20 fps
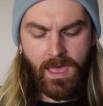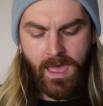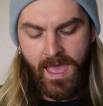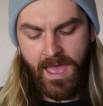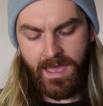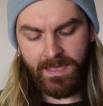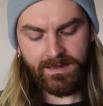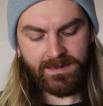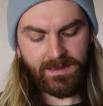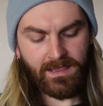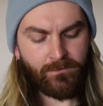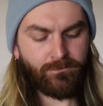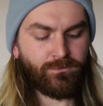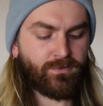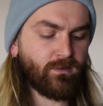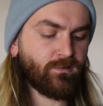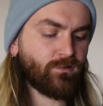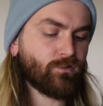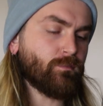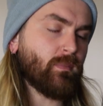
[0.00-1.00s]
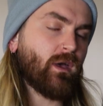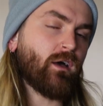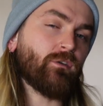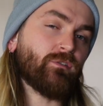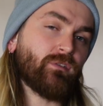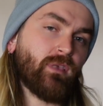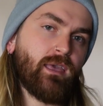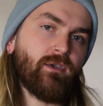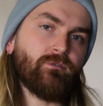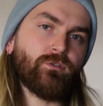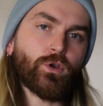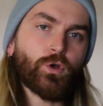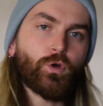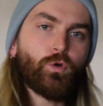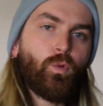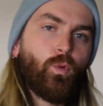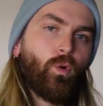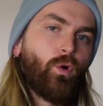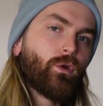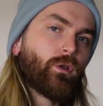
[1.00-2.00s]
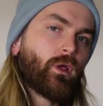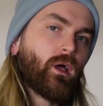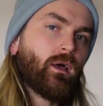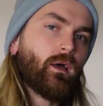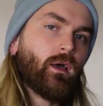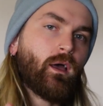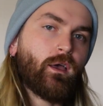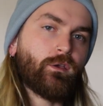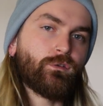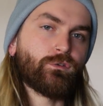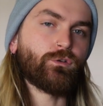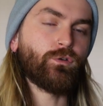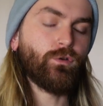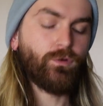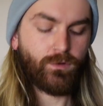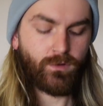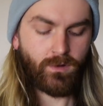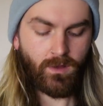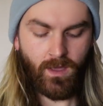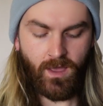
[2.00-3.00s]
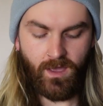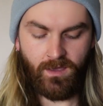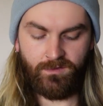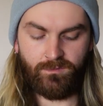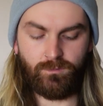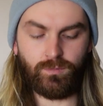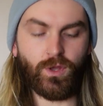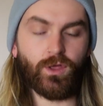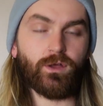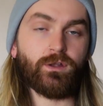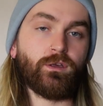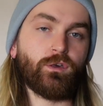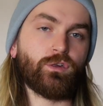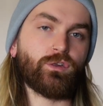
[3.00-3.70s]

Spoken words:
And if this smells even a quarter as good as Bleu De